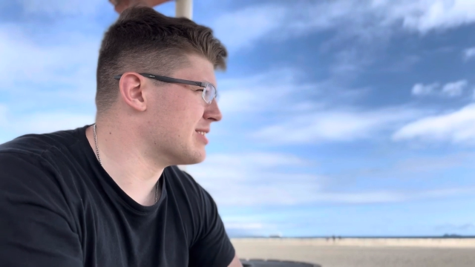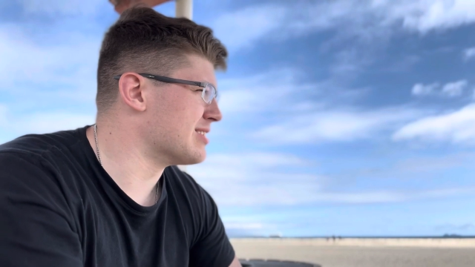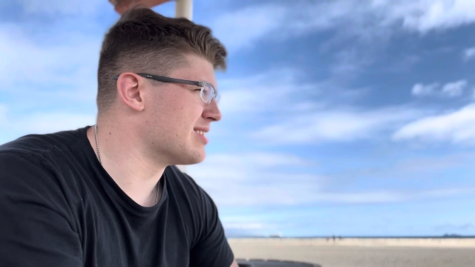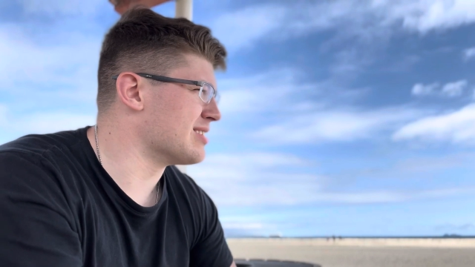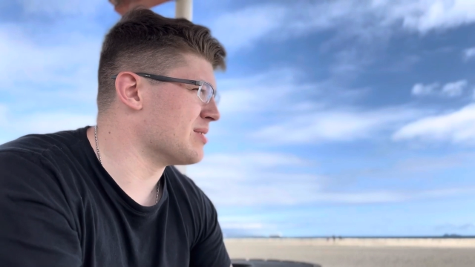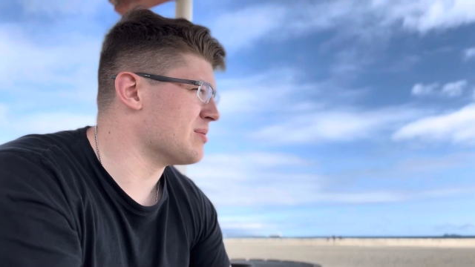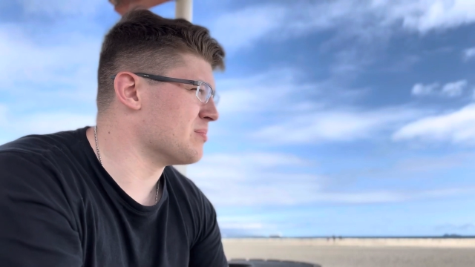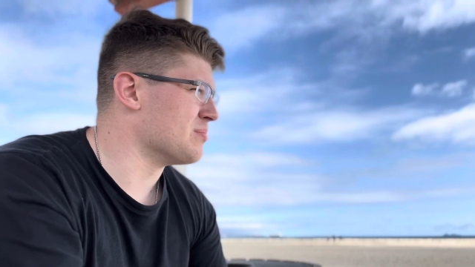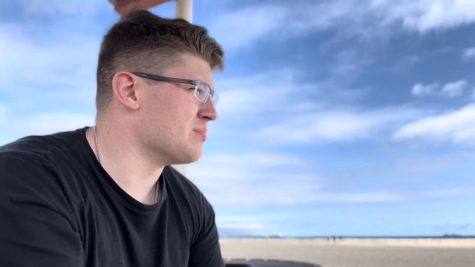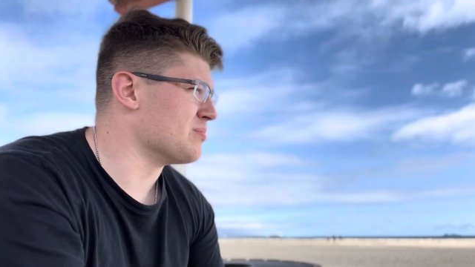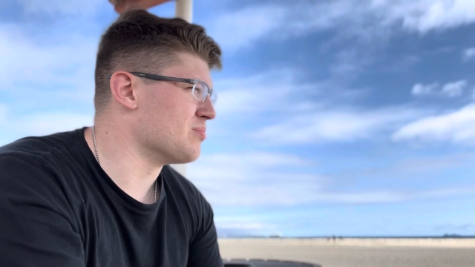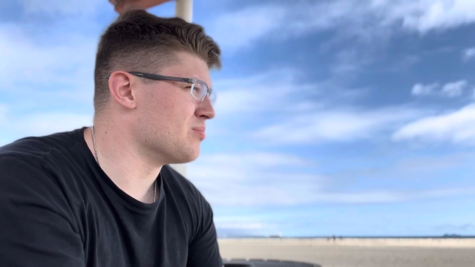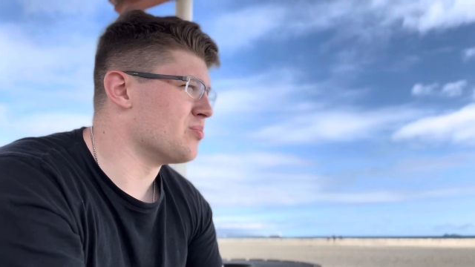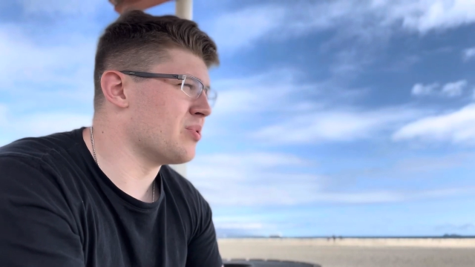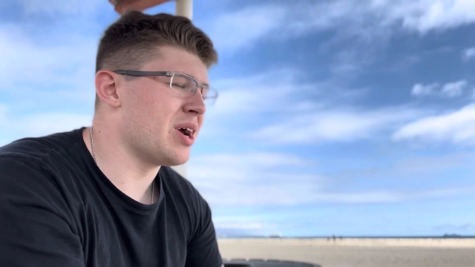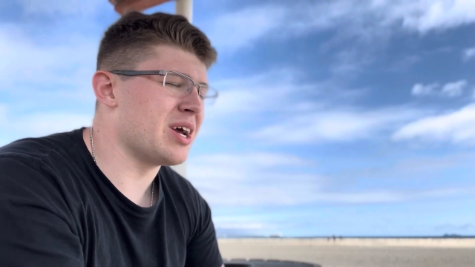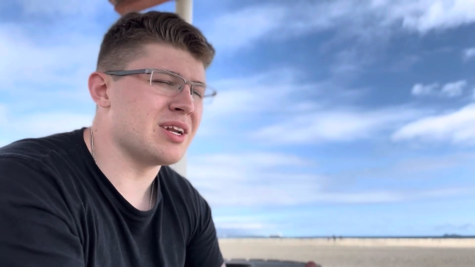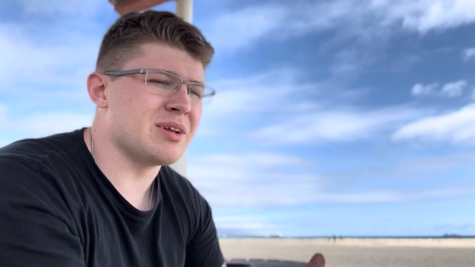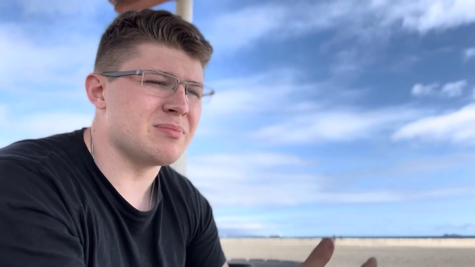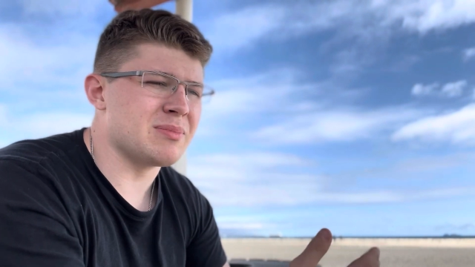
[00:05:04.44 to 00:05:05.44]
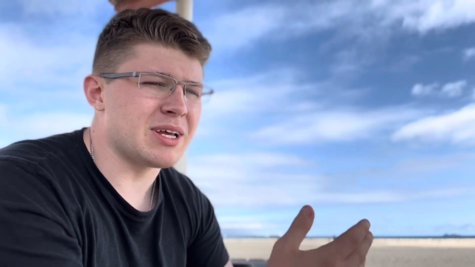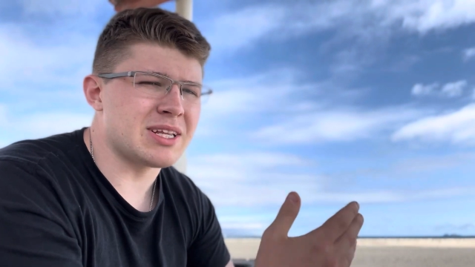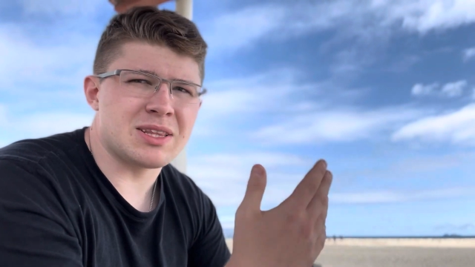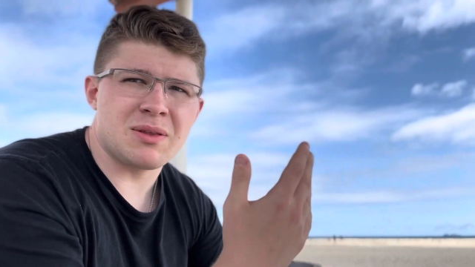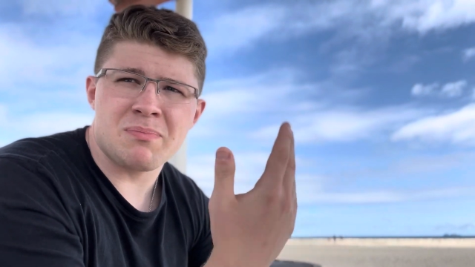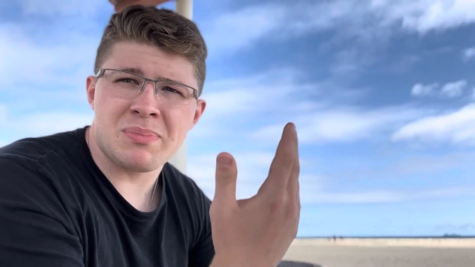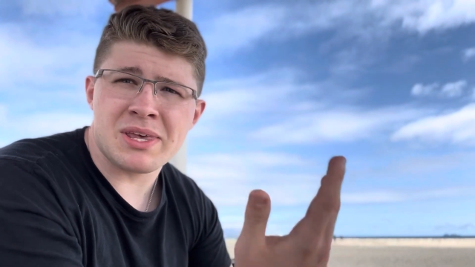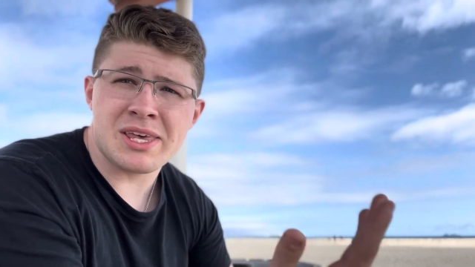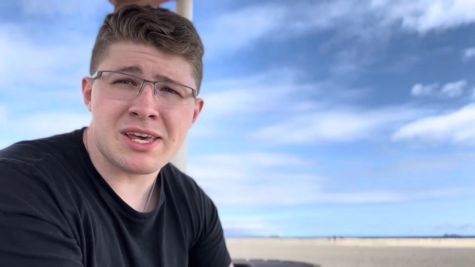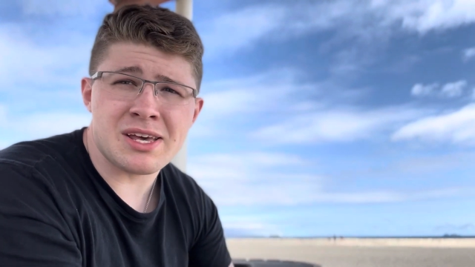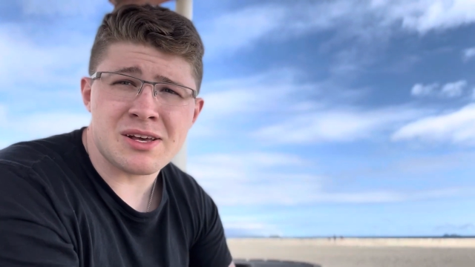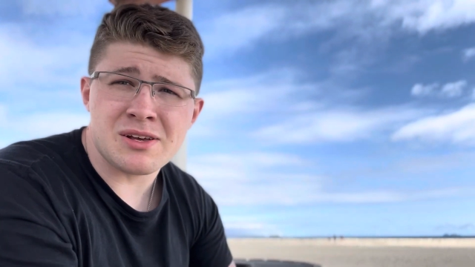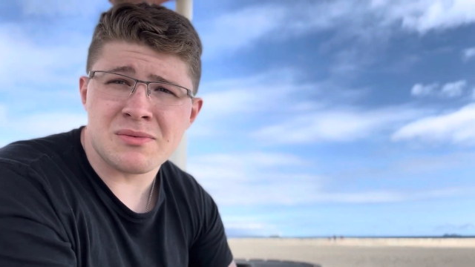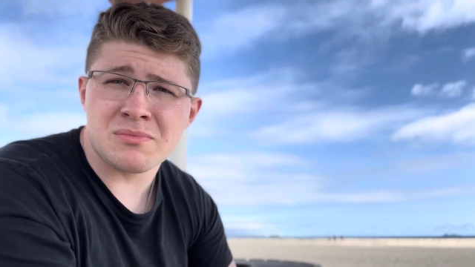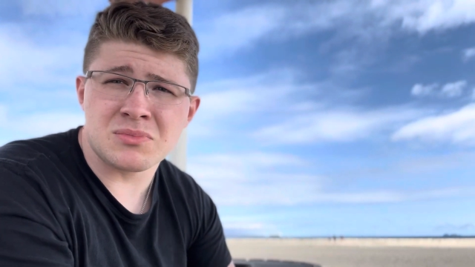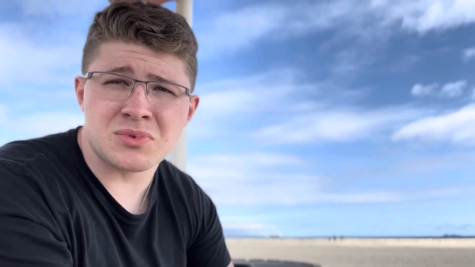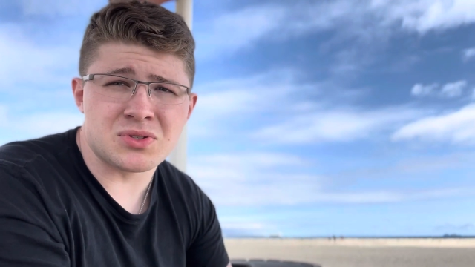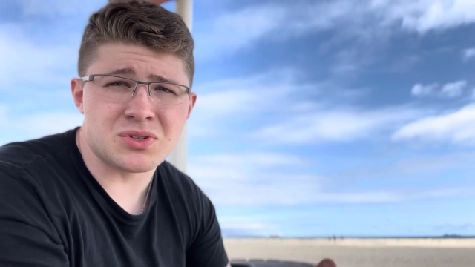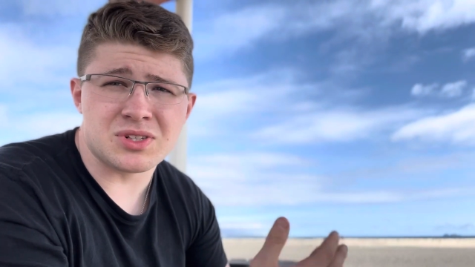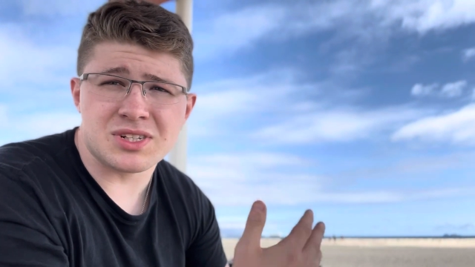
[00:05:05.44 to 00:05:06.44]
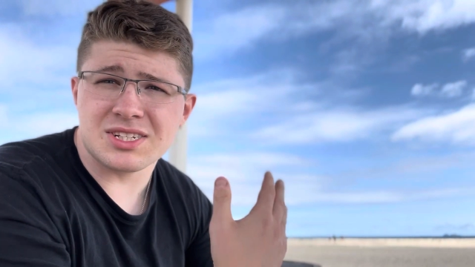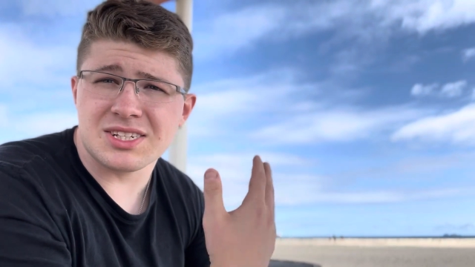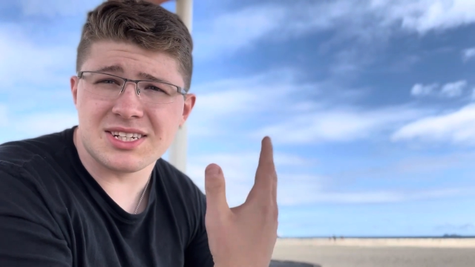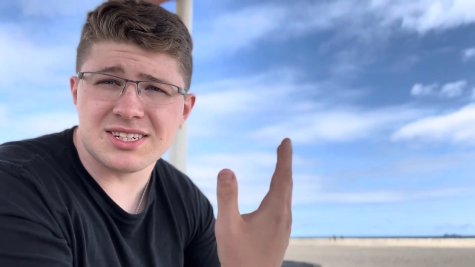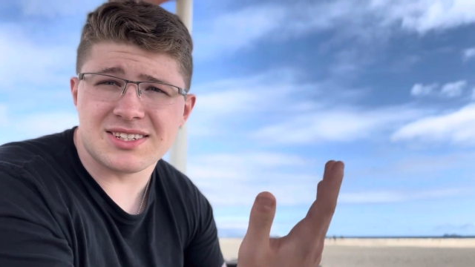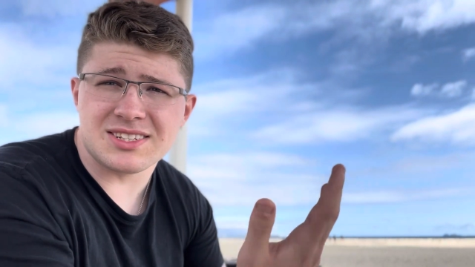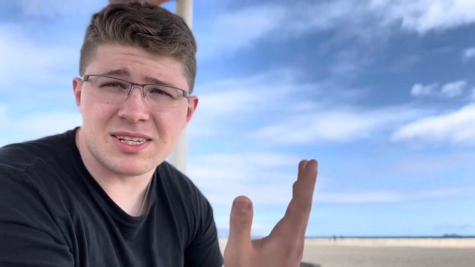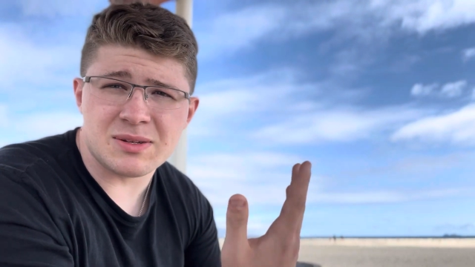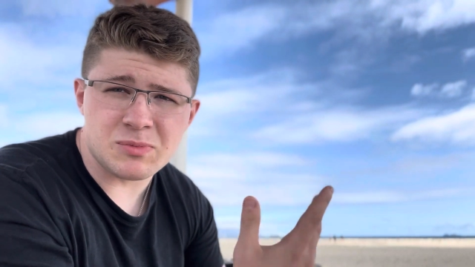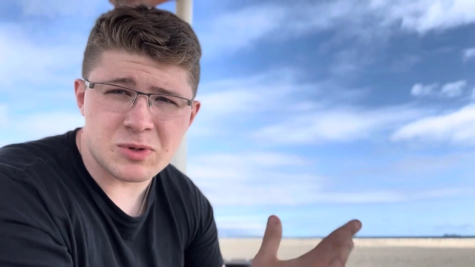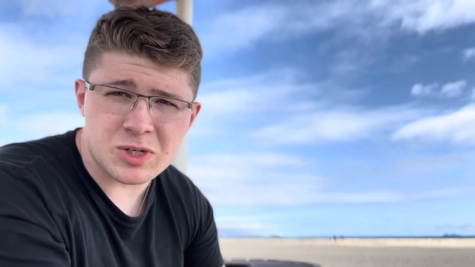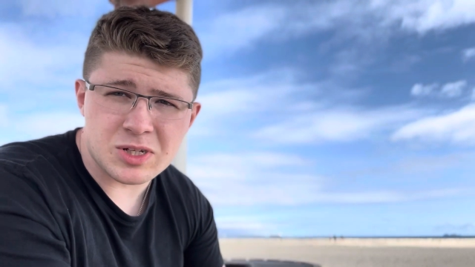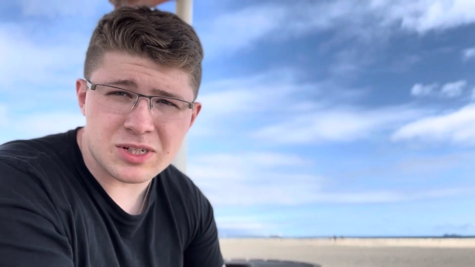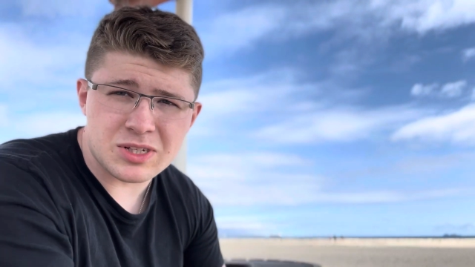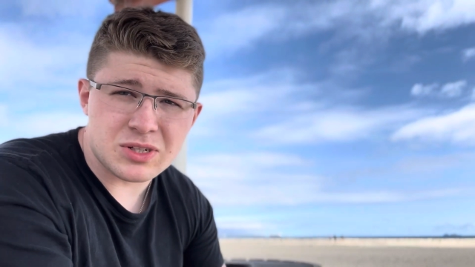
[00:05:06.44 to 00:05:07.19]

some random, like the BMs or the DC men,